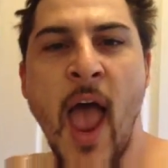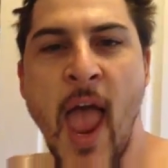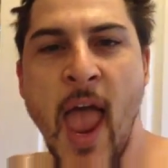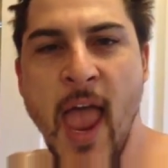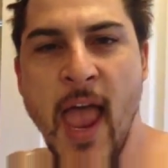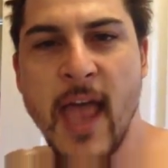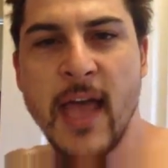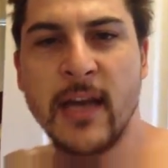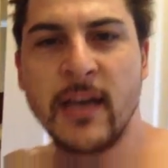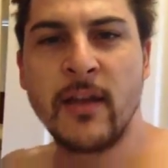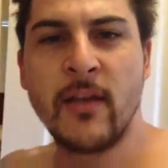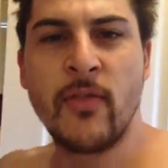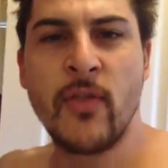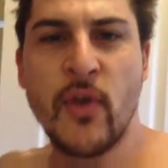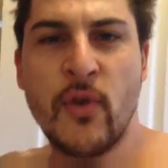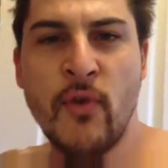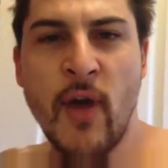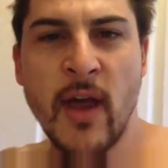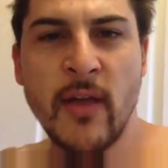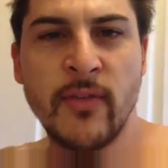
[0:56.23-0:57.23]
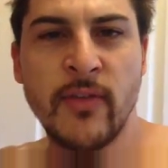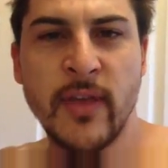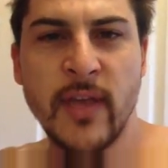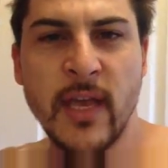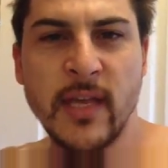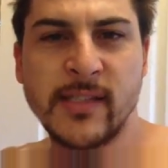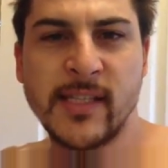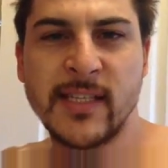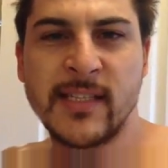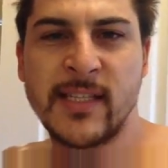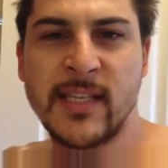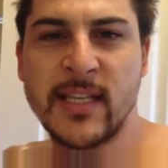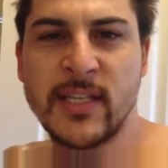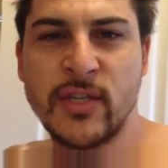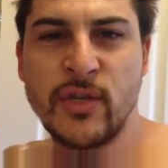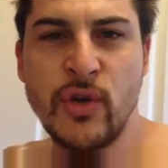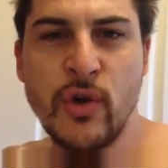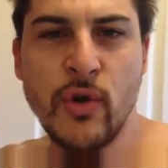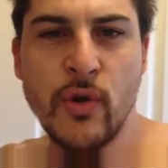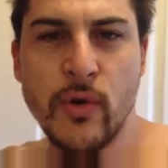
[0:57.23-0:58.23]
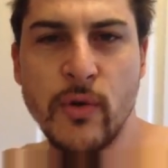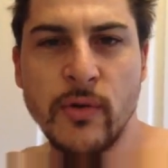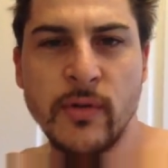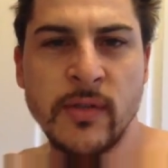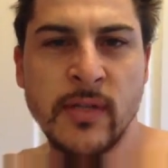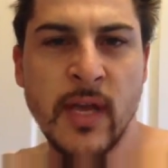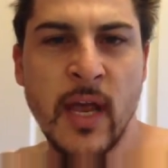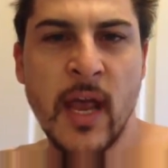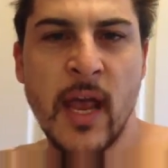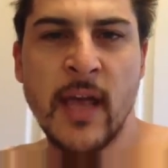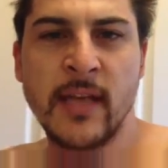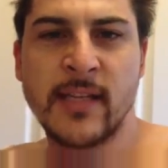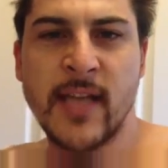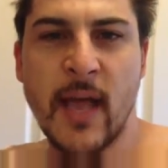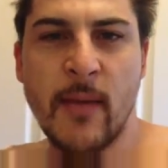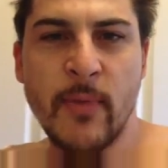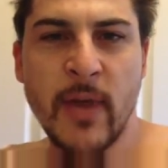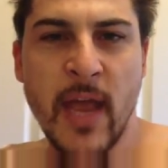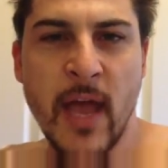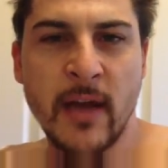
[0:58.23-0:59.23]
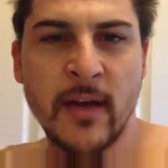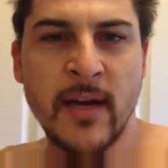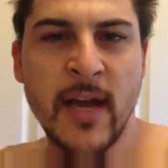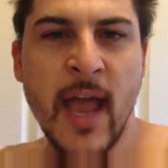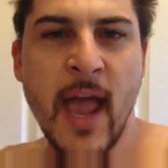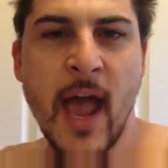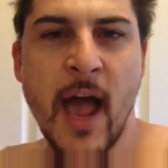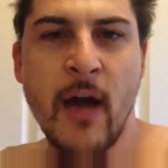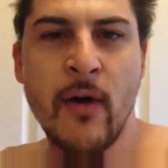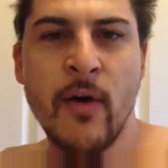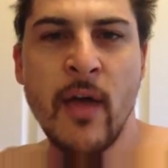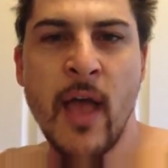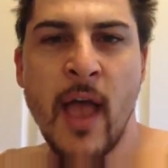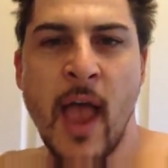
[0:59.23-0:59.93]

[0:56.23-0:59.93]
And the great thing is this news is coming out now,